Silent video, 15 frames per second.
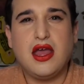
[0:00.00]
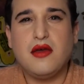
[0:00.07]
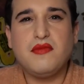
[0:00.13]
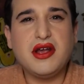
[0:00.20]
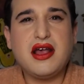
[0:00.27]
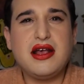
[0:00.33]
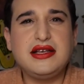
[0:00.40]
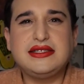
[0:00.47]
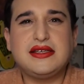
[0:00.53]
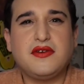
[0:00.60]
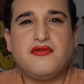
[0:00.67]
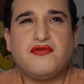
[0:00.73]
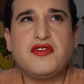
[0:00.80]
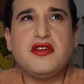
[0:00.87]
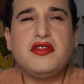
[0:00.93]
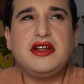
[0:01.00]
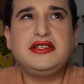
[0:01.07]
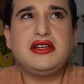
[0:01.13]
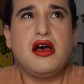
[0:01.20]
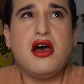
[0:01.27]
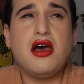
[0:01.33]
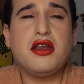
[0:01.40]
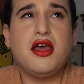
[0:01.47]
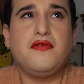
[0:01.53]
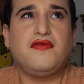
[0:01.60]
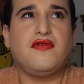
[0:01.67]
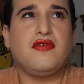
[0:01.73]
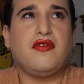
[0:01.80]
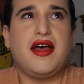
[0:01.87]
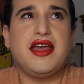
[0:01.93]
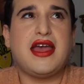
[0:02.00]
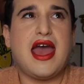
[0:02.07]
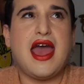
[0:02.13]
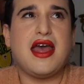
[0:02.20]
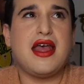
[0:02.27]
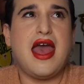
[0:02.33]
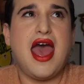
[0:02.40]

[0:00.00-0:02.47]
Because for the dawn of, like,